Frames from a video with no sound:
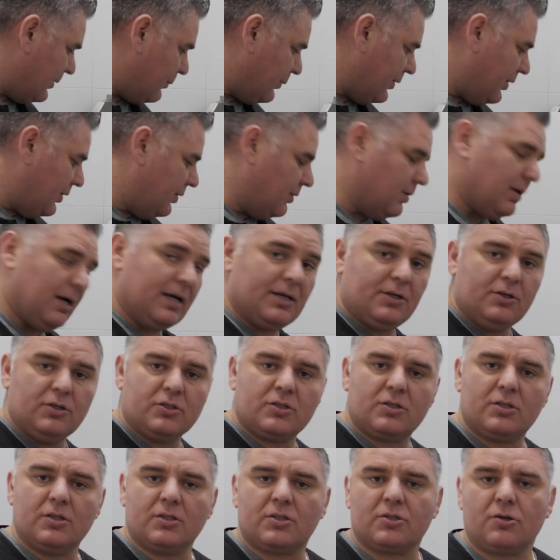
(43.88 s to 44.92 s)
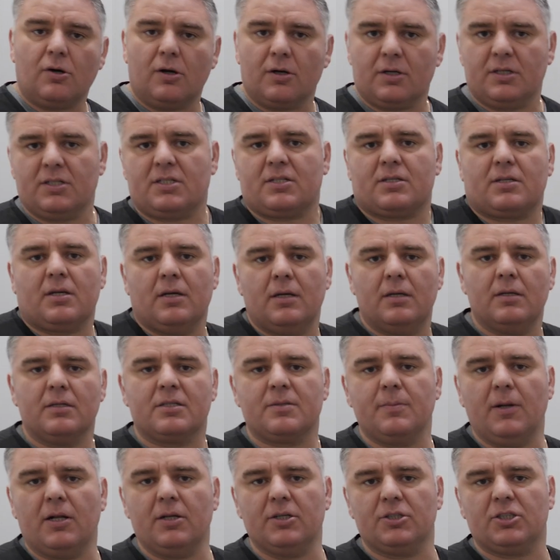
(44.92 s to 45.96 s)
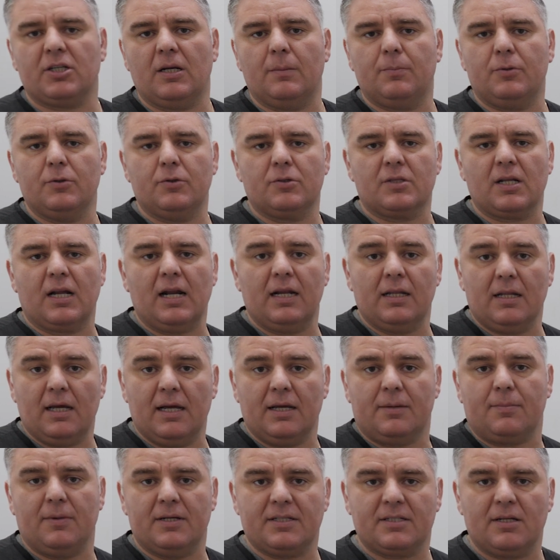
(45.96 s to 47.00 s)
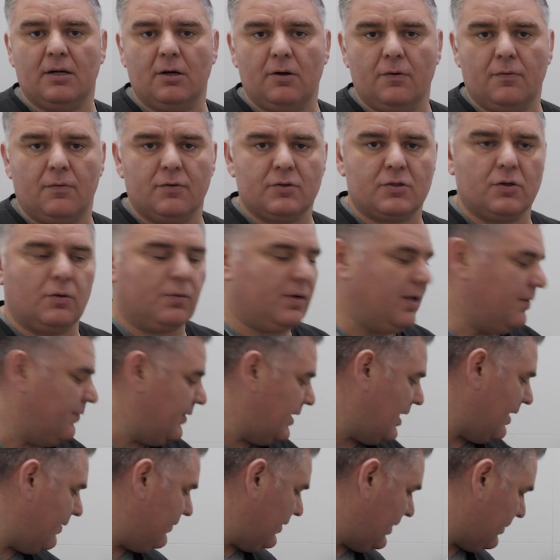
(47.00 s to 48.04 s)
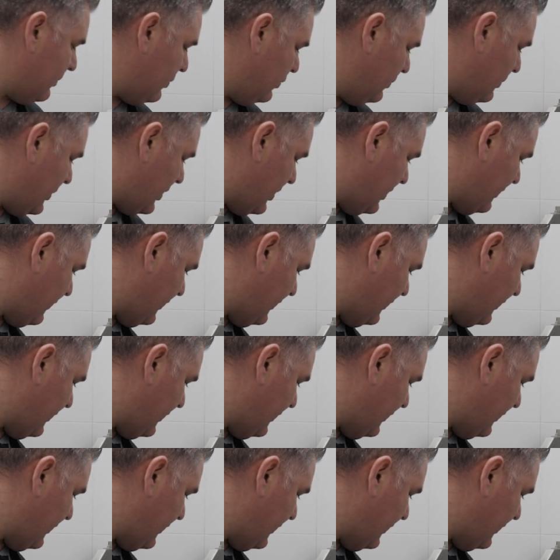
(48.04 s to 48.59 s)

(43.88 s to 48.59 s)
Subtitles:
then I use the strongest smelling shampoos that I like myself. So we even have like blueberry